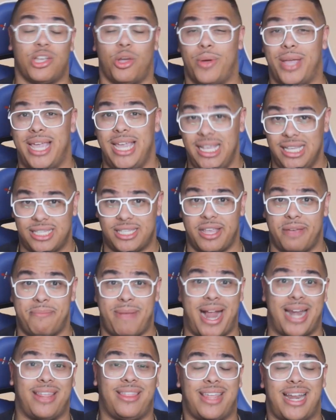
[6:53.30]
And so he's
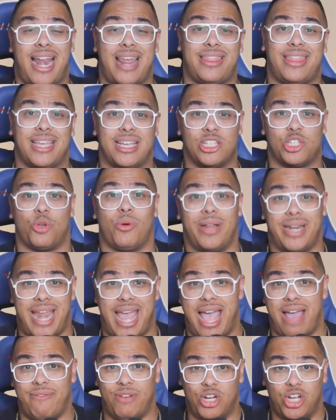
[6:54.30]
somebody that I think is
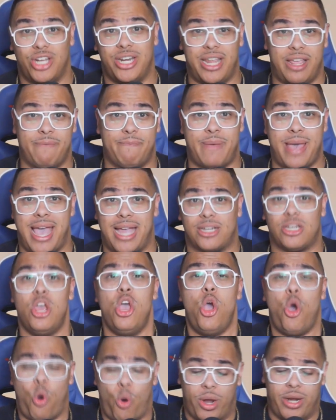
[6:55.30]
going to have a good
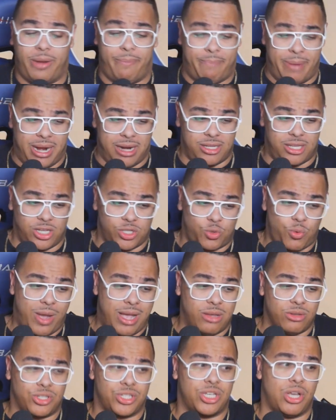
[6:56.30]
impact on the Bears as
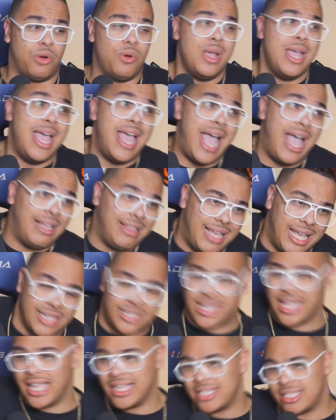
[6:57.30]
well. So
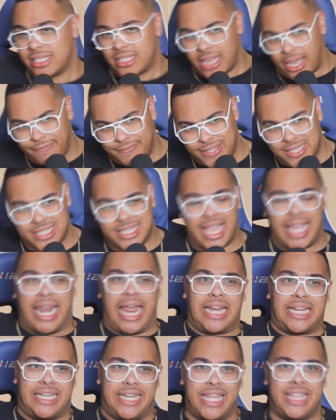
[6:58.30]
it's tough to say,
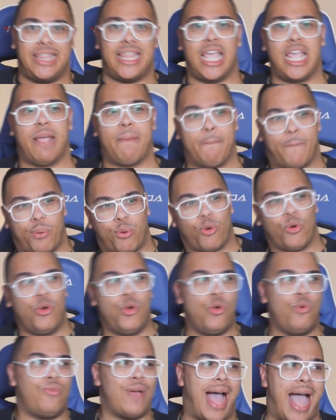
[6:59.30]
like, did they
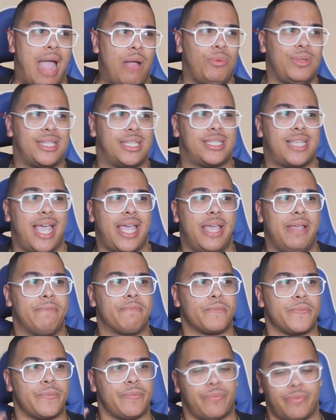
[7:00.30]
improve? I would
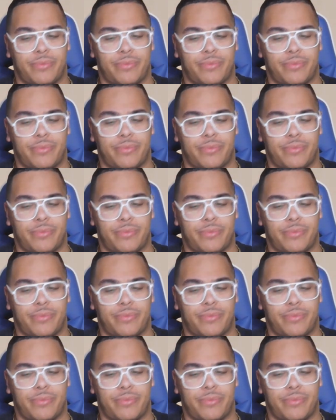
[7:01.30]
say,